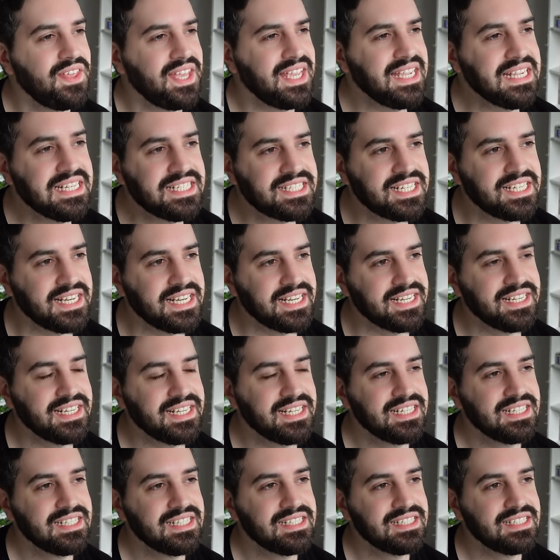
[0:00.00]
the eatenin.
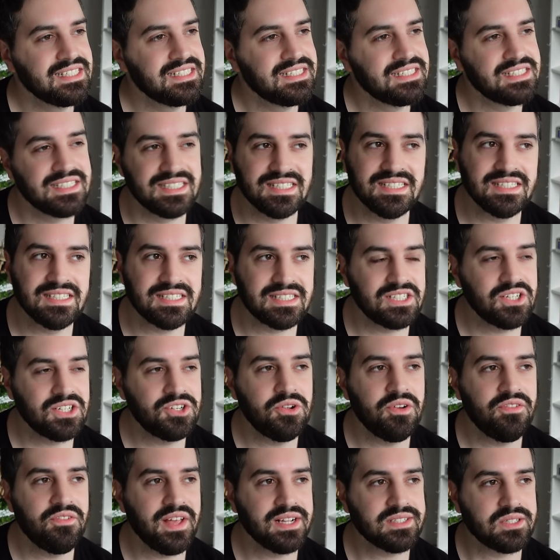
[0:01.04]
Don't
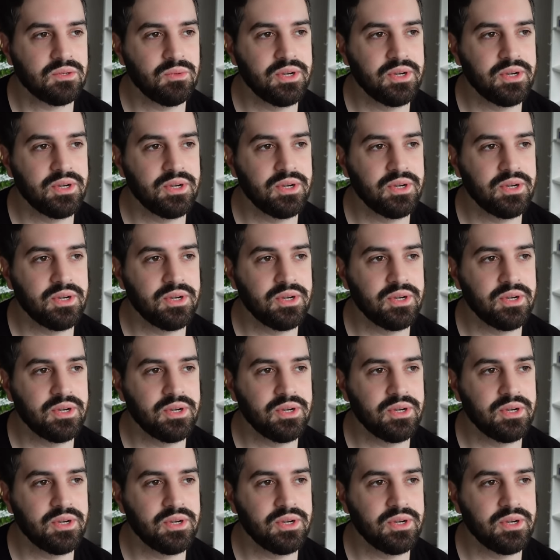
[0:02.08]
know if that's a